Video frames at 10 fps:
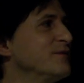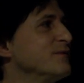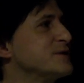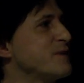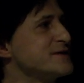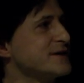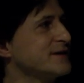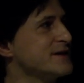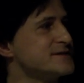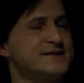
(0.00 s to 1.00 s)
which
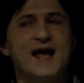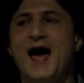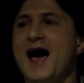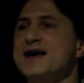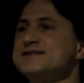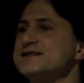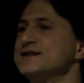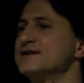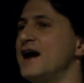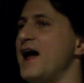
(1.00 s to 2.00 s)
basically is a
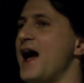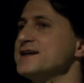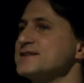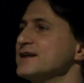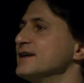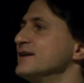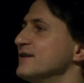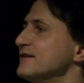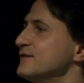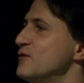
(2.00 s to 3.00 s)
task asking
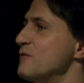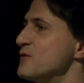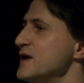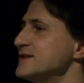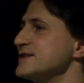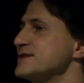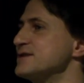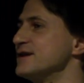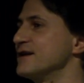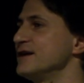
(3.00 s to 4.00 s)
whoever reads
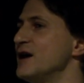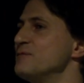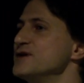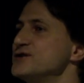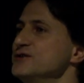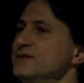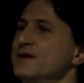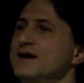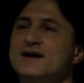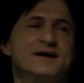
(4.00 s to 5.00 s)
this GitHub issue
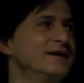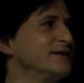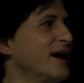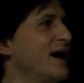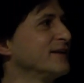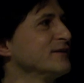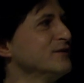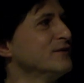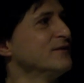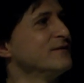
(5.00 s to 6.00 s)
that,
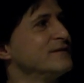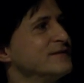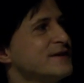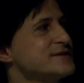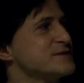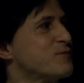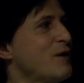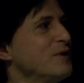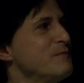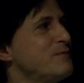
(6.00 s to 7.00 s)
there's this
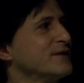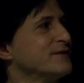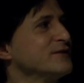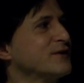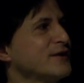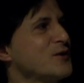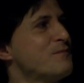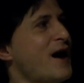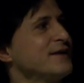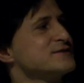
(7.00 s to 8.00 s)
problem, but you can
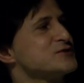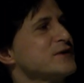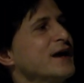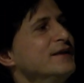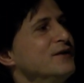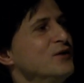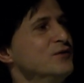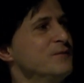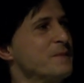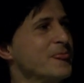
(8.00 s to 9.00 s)
combine the string
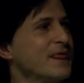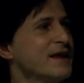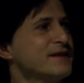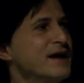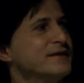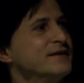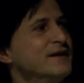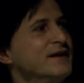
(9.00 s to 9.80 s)
hello and then